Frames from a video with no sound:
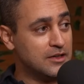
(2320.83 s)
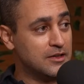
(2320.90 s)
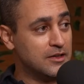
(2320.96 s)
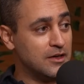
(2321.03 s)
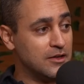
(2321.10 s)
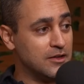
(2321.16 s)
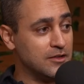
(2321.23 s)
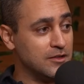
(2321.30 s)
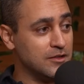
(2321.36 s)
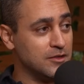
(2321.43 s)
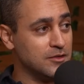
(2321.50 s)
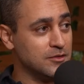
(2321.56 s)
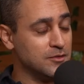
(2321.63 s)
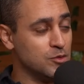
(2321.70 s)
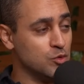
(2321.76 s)

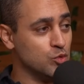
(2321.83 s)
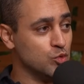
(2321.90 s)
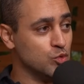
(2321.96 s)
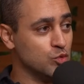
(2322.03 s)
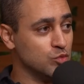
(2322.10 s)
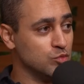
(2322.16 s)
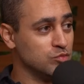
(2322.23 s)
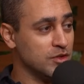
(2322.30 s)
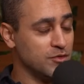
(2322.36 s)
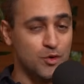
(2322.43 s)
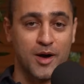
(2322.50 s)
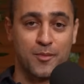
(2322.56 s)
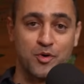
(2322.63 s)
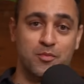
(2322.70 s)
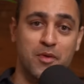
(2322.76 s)
who, if you
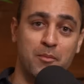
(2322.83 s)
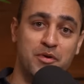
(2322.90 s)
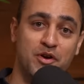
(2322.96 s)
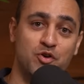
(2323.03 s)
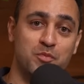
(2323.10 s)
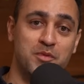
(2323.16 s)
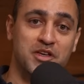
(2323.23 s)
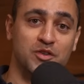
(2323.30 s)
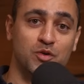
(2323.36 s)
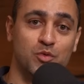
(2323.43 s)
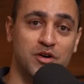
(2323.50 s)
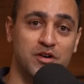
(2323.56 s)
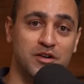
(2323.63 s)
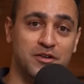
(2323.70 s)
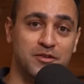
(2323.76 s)
happen to bump into me in the
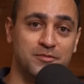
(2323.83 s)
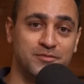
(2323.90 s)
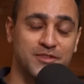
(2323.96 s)
world